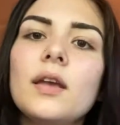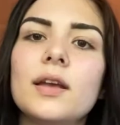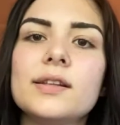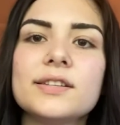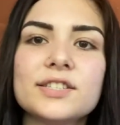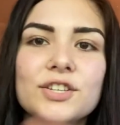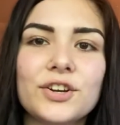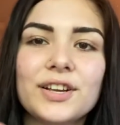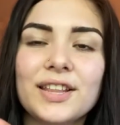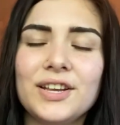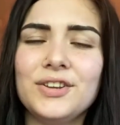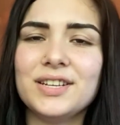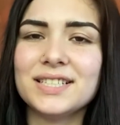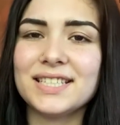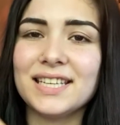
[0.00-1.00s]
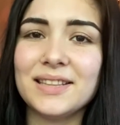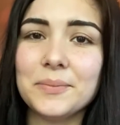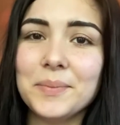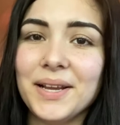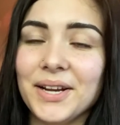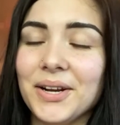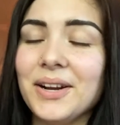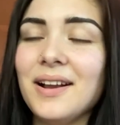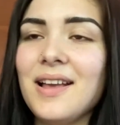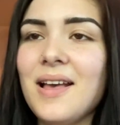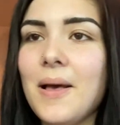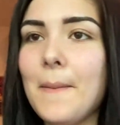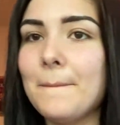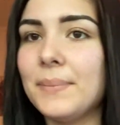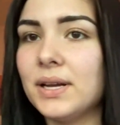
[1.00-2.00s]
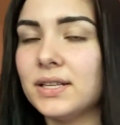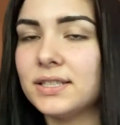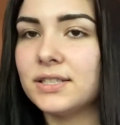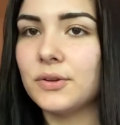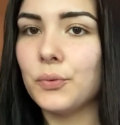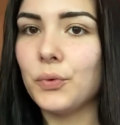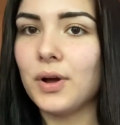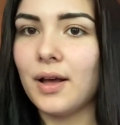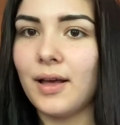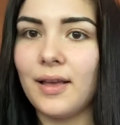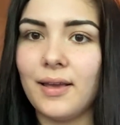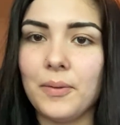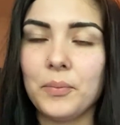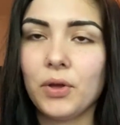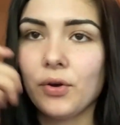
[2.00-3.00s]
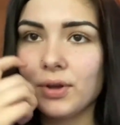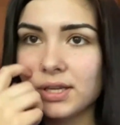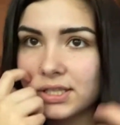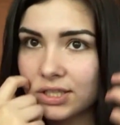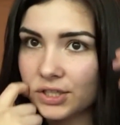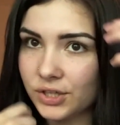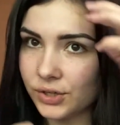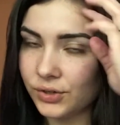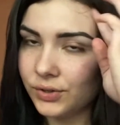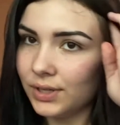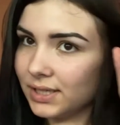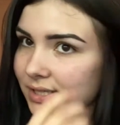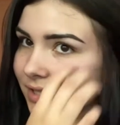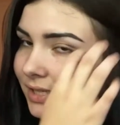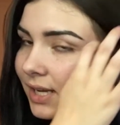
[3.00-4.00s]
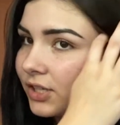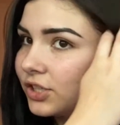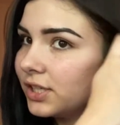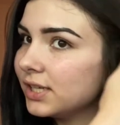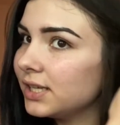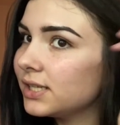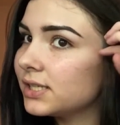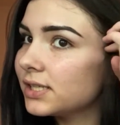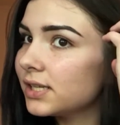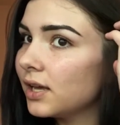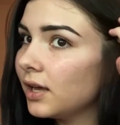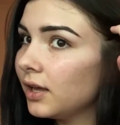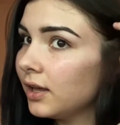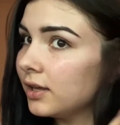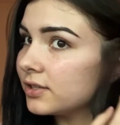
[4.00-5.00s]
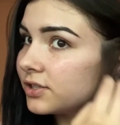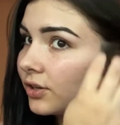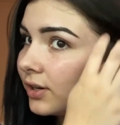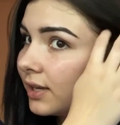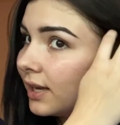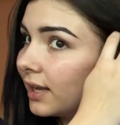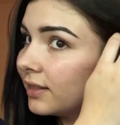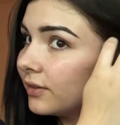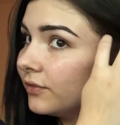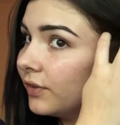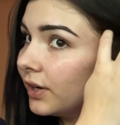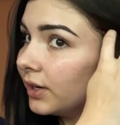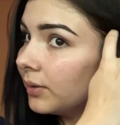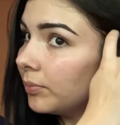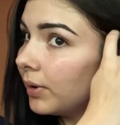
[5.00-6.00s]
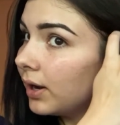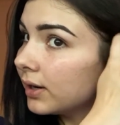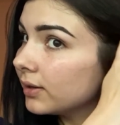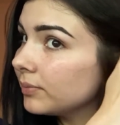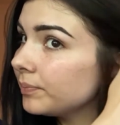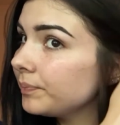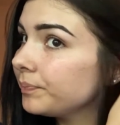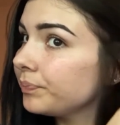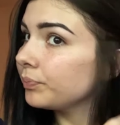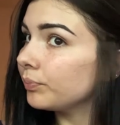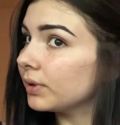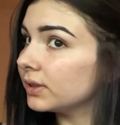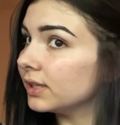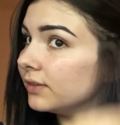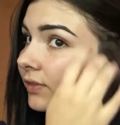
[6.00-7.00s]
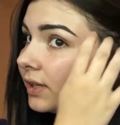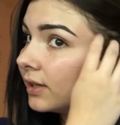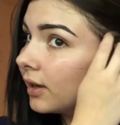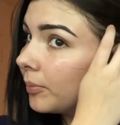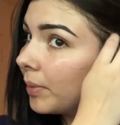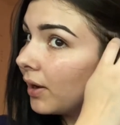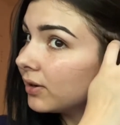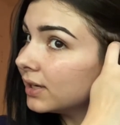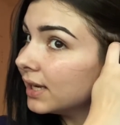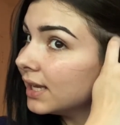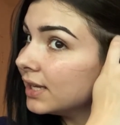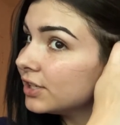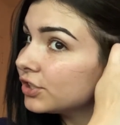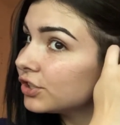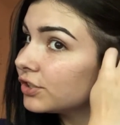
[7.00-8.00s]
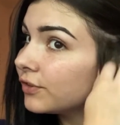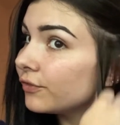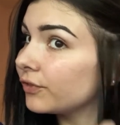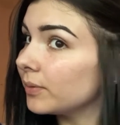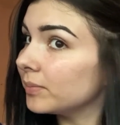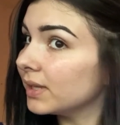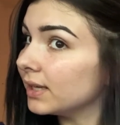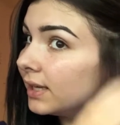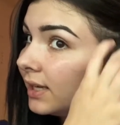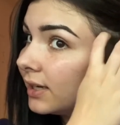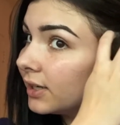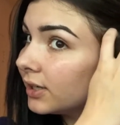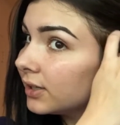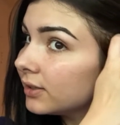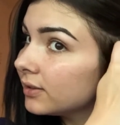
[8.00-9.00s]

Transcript: And sorry that you can see the mirror, but what I am going to do is section it, starting at the very bottom, but leaving about 1 inch from the ear.